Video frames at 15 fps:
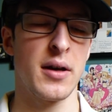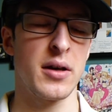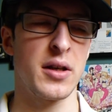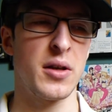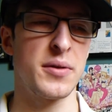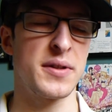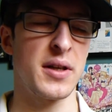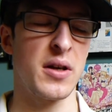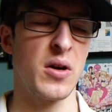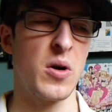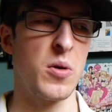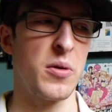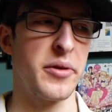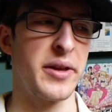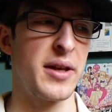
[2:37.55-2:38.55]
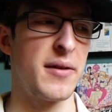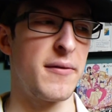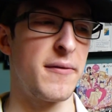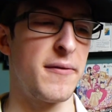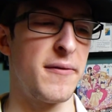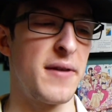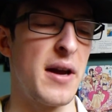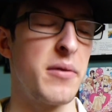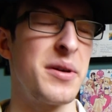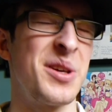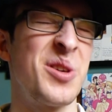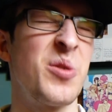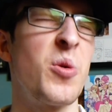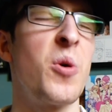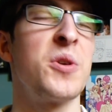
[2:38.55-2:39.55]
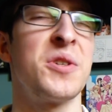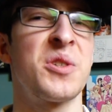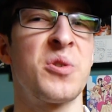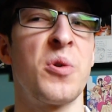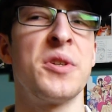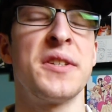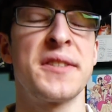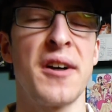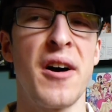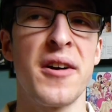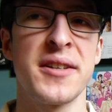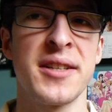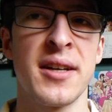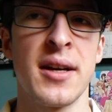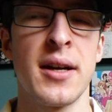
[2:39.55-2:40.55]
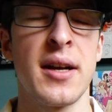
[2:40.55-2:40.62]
using all the very gorgeous art,